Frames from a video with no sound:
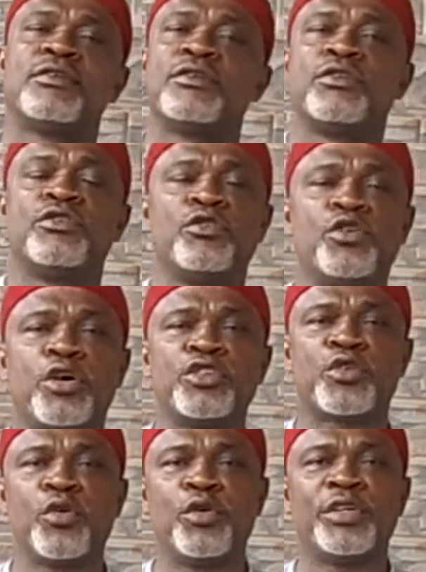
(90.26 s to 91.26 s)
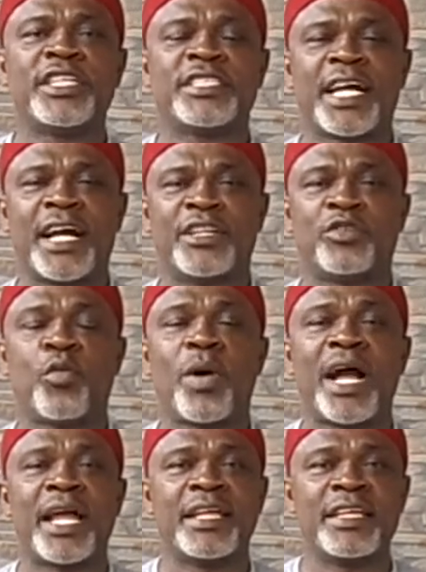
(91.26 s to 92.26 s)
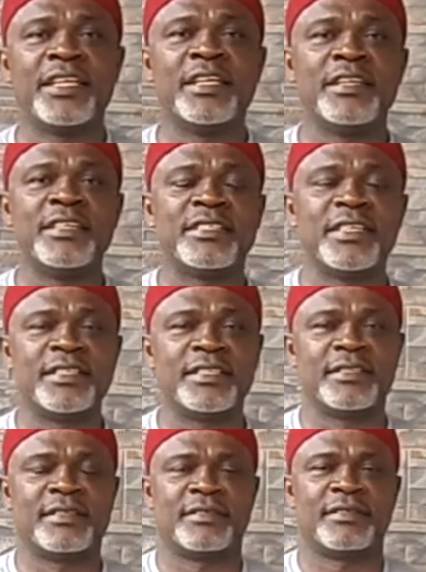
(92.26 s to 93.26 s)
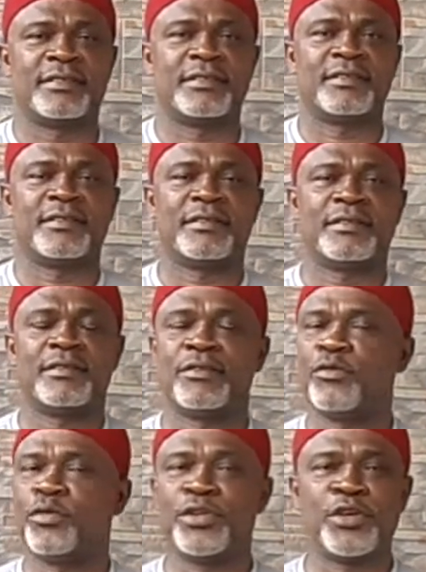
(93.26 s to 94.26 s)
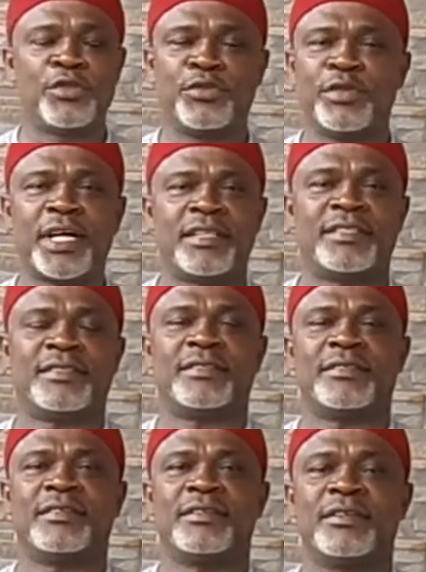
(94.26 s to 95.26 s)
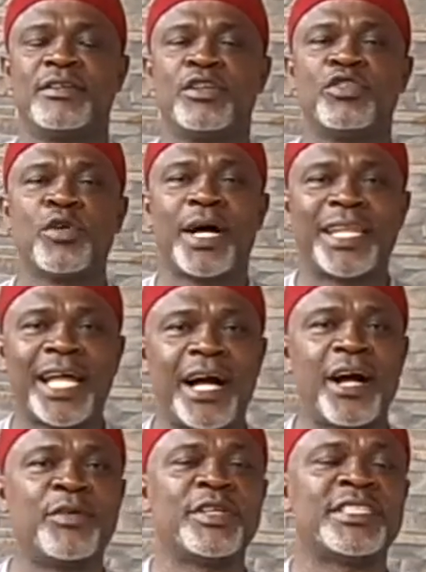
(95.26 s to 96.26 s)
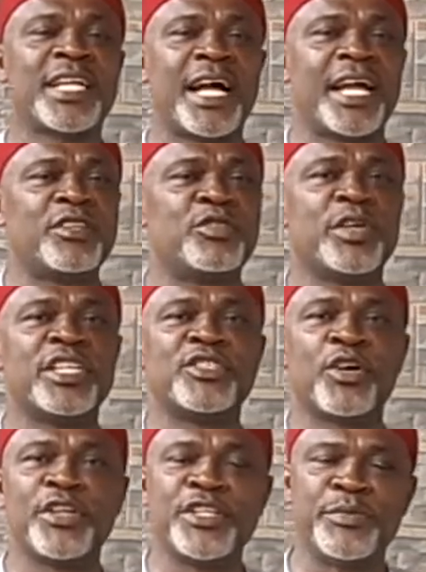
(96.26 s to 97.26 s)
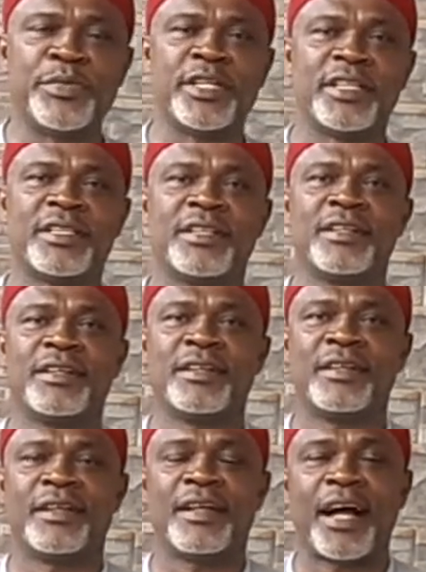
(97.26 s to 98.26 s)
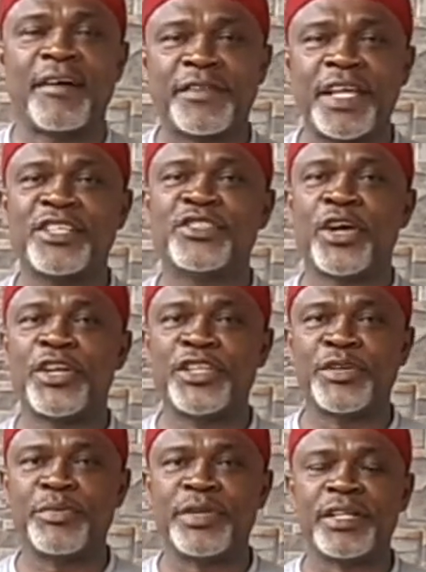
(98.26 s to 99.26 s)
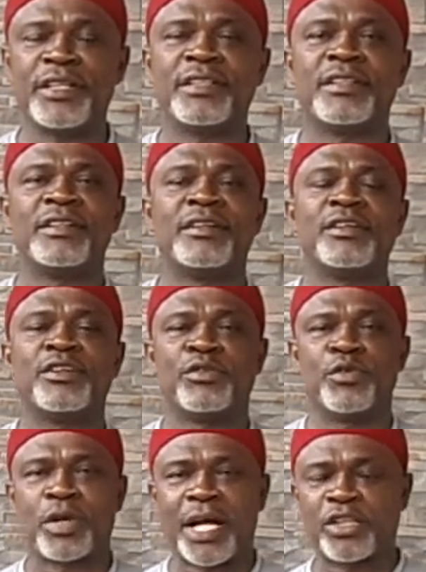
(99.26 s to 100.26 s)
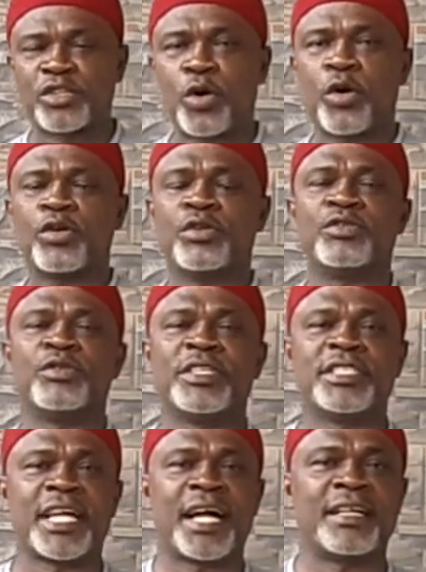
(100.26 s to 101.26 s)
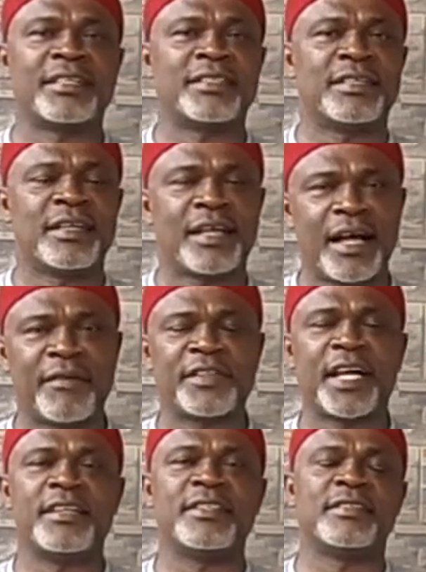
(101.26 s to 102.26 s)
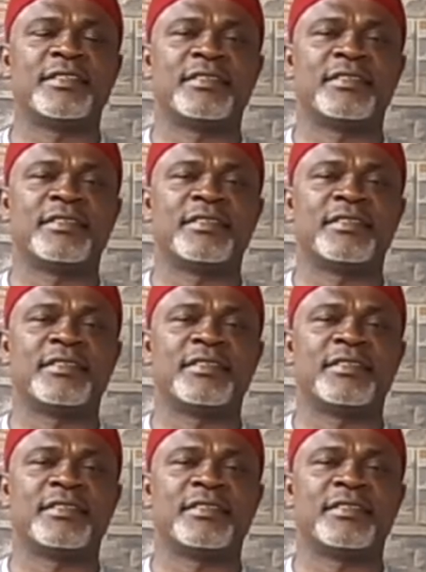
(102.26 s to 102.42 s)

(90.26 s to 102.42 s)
you don't scold a child while he is eating. We don't do that. You allow the child to enjoy the meal. After enjoying the meal, you can talk to the child after eating.